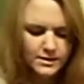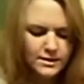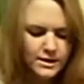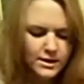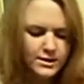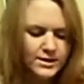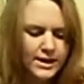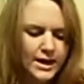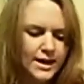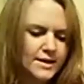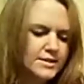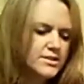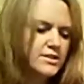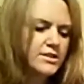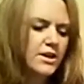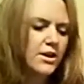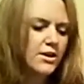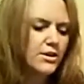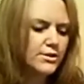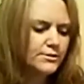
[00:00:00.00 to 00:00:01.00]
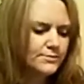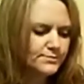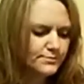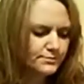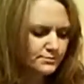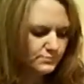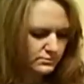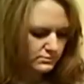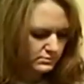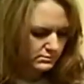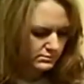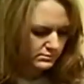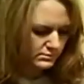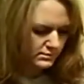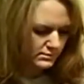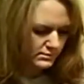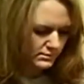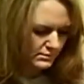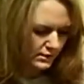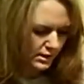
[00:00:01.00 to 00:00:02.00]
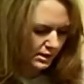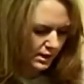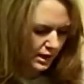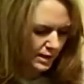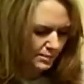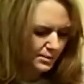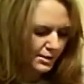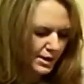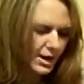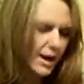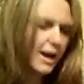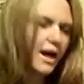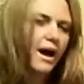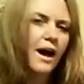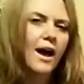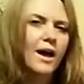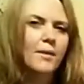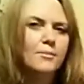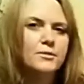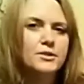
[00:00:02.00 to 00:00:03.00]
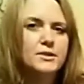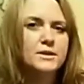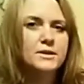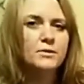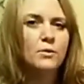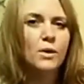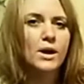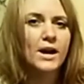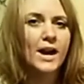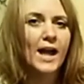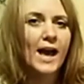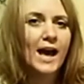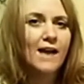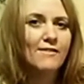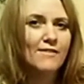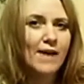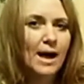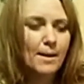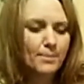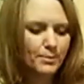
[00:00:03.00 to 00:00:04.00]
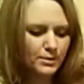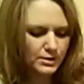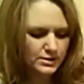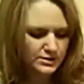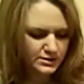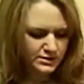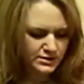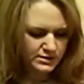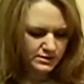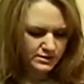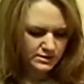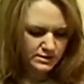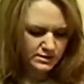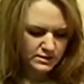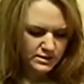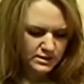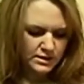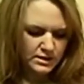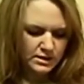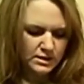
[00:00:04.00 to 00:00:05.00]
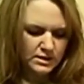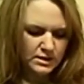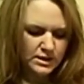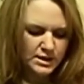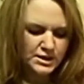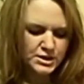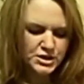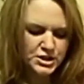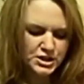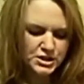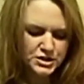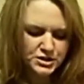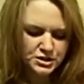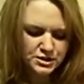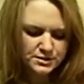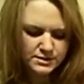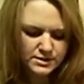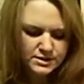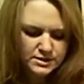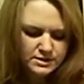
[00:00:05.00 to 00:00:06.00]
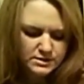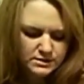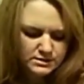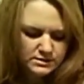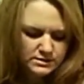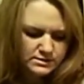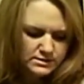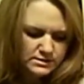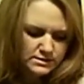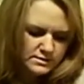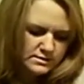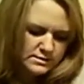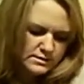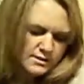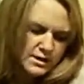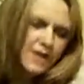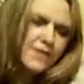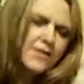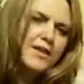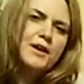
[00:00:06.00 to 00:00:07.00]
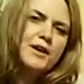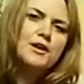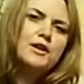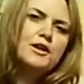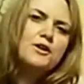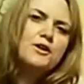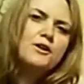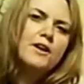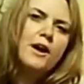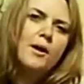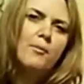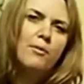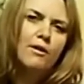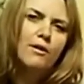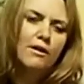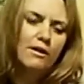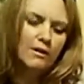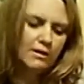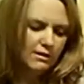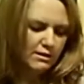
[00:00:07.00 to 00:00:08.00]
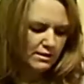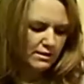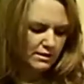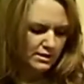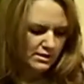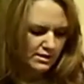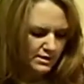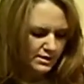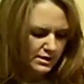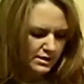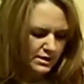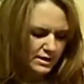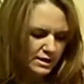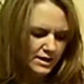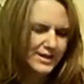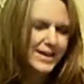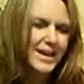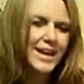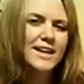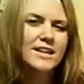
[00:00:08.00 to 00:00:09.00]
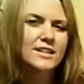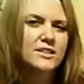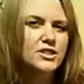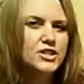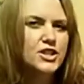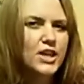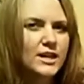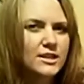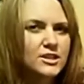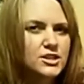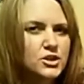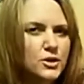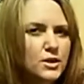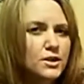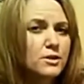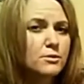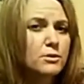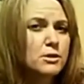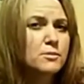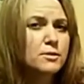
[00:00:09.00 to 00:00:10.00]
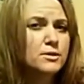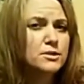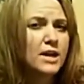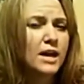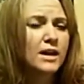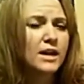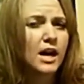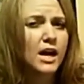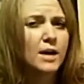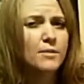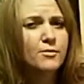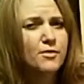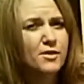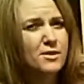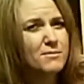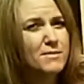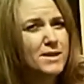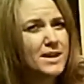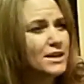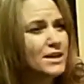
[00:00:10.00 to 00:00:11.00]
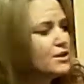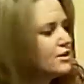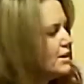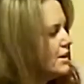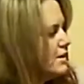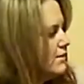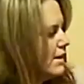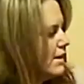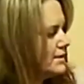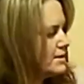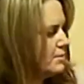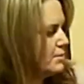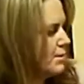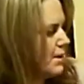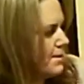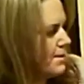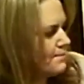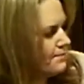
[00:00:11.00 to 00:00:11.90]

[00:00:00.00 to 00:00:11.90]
Okay, so I put it on high. I'm doing 1.5 apples and ginger root, and then cucumber. Again, check jointhereboot.com for the mean green recipe.